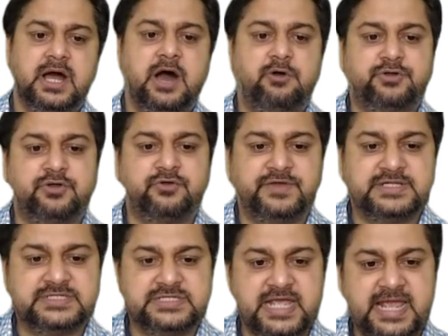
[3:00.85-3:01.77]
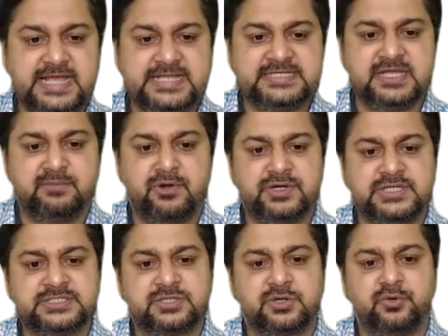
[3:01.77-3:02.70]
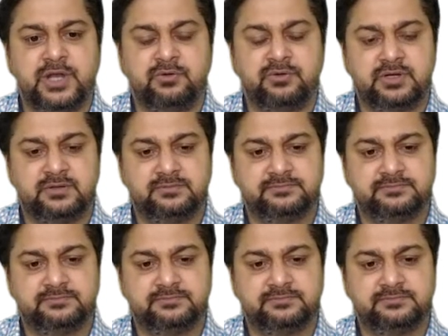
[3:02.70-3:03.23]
out of which X amount is thrown out.